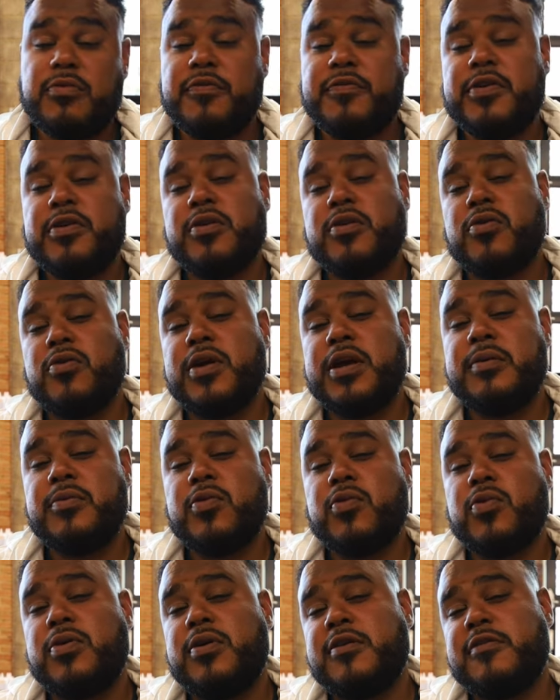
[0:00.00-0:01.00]
going to review the cream
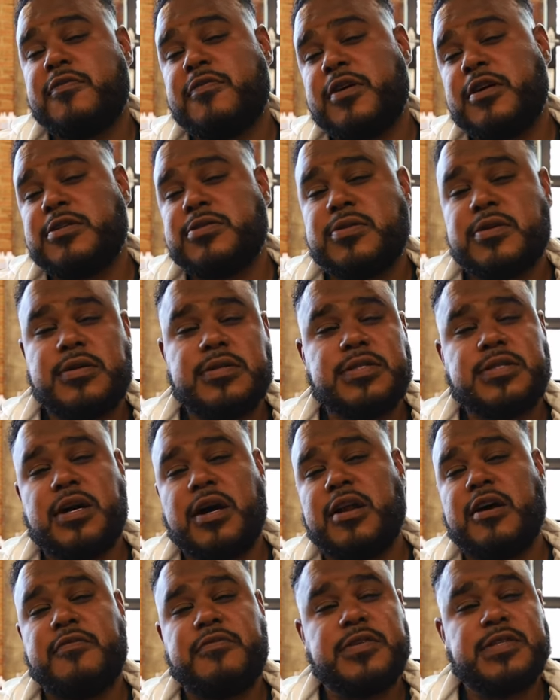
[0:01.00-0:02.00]
corn first. We're going to
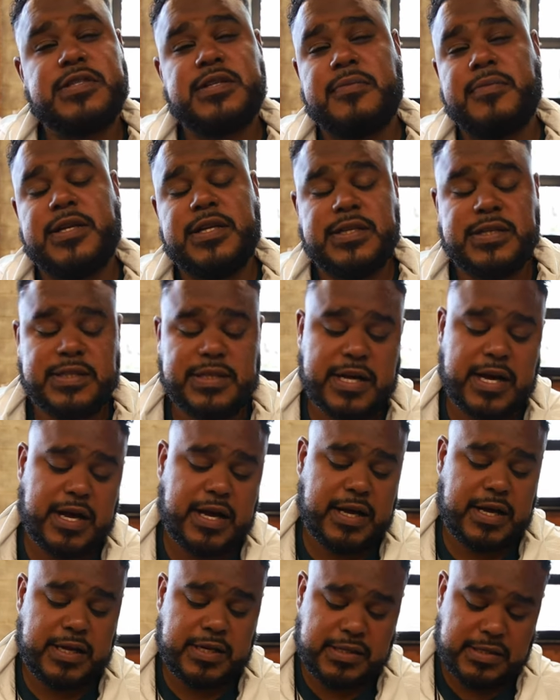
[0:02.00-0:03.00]
start off with some of these
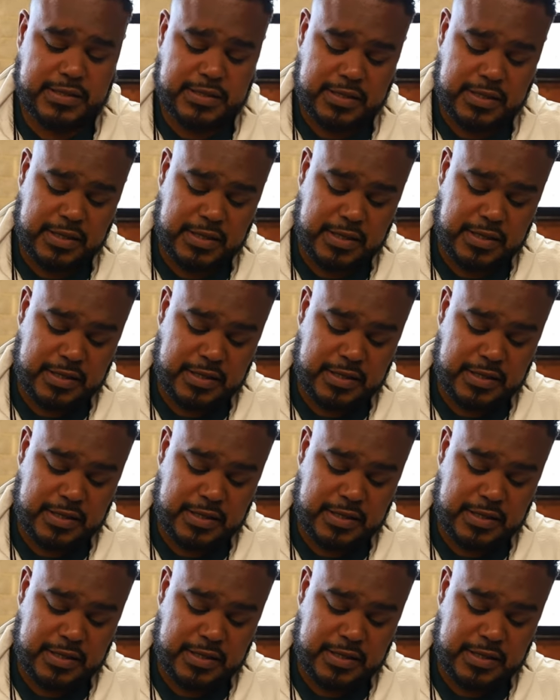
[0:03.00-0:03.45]
sides.